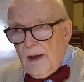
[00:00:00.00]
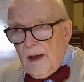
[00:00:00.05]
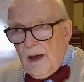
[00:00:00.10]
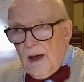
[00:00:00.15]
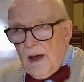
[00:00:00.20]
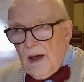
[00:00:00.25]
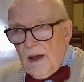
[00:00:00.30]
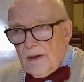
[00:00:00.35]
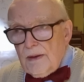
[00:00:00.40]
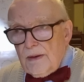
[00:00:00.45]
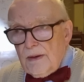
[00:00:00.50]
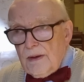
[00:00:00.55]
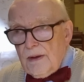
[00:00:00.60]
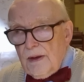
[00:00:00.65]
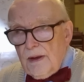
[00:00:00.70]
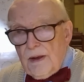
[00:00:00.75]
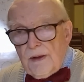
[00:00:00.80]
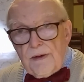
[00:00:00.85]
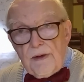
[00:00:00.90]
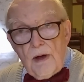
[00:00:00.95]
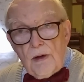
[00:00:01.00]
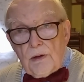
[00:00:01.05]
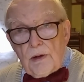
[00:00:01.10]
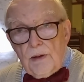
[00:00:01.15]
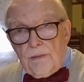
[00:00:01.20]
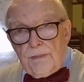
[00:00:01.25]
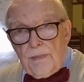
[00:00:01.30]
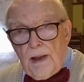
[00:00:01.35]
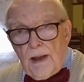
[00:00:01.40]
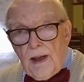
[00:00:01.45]
And it's not
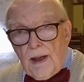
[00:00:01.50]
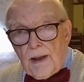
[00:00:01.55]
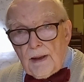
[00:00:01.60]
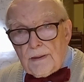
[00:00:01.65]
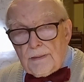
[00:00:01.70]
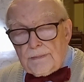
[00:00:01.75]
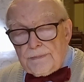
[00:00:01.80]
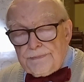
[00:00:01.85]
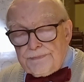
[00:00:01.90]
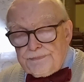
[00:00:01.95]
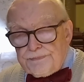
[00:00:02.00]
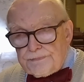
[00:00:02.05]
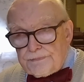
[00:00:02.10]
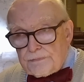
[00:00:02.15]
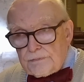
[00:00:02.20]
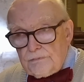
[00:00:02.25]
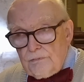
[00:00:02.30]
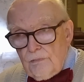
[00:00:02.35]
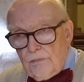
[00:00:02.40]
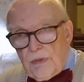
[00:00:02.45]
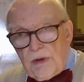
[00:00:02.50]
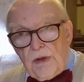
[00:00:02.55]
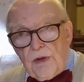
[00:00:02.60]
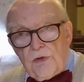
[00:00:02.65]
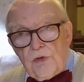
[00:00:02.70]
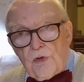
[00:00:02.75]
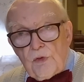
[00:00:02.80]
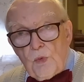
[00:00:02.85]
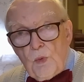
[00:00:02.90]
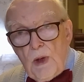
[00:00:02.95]
come back, but it
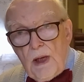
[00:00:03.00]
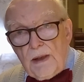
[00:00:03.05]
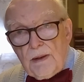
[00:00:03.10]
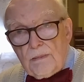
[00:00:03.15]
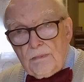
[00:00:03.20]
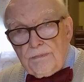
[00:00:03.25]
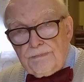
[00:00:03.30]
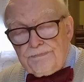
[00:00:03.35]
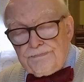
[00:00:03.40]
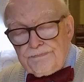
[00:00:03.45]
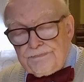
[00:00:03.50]
just went.